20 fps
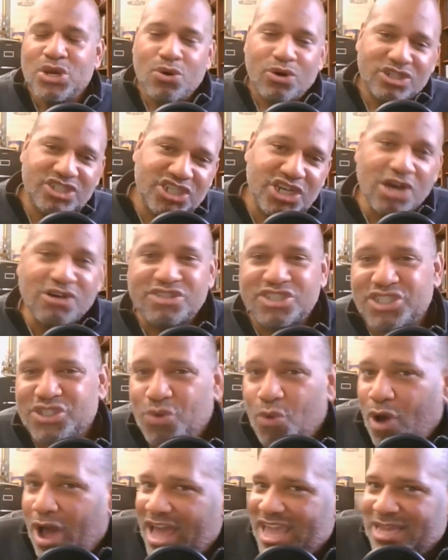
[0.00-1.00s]
Well, she goes to the
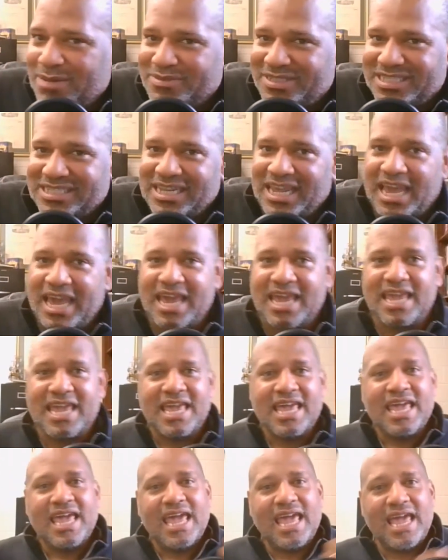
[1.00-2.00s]
YMCA,
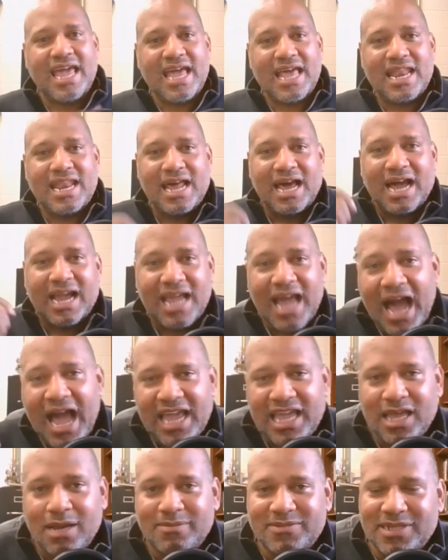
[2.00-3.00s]
and a
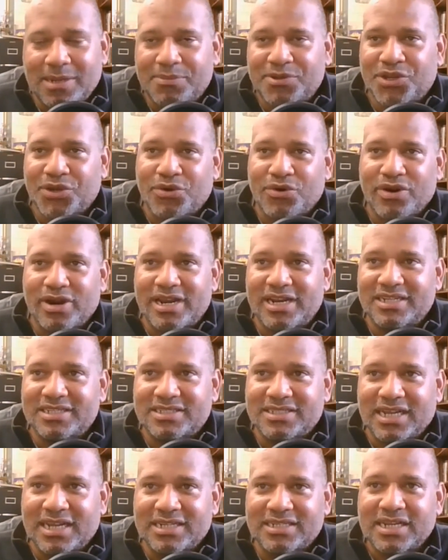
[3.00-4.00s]
guy comes up to her, and he
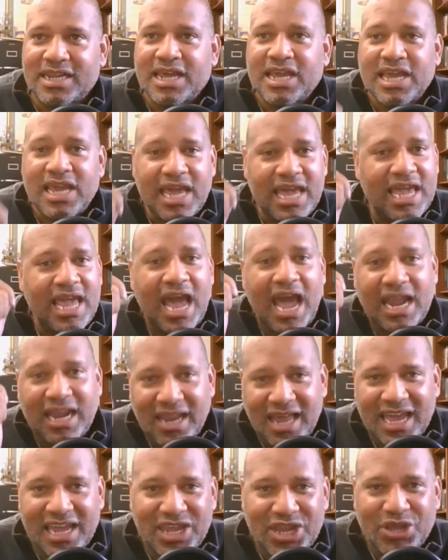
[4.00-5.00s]
says, hey, I'd
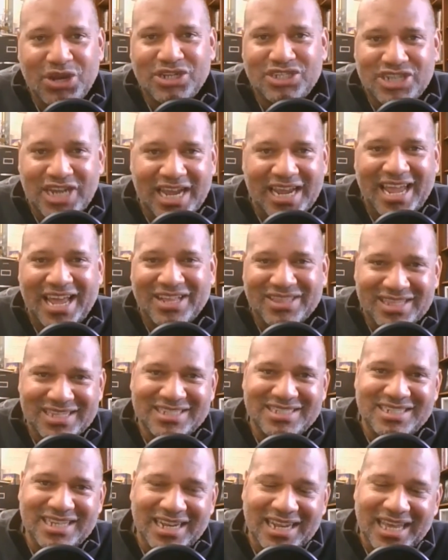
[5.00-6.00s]
like you to check out
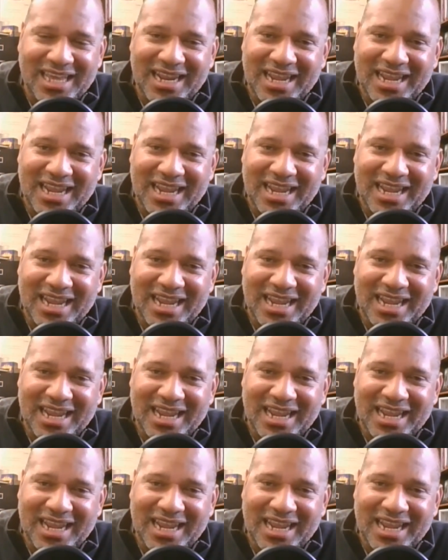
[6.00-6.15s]
this CD.